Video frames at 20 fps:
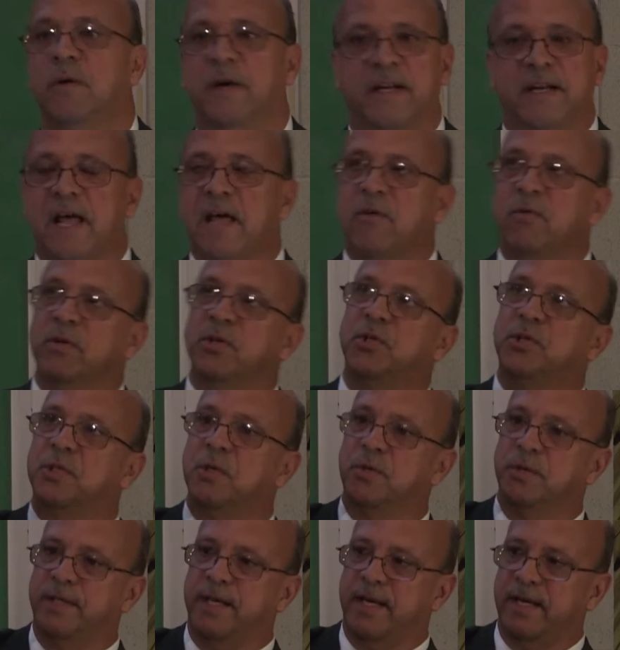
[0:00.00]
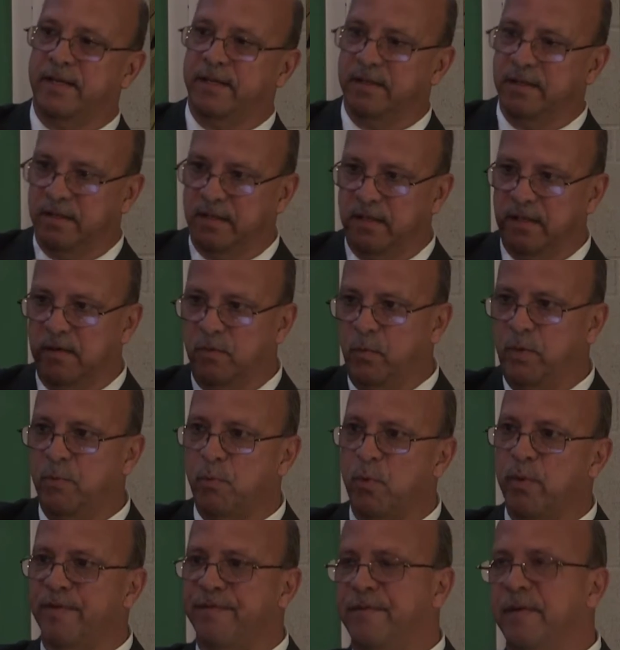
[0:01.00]
It not only showed that we
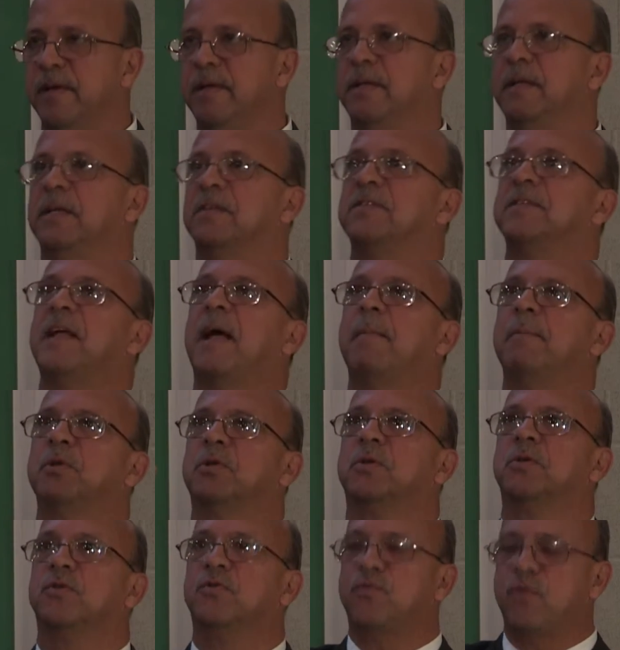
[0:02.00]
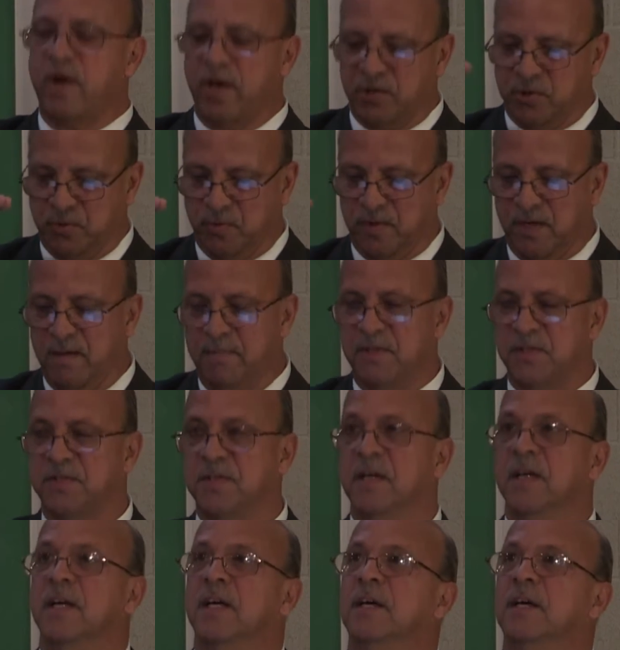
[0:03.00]
were within the established contractual limits,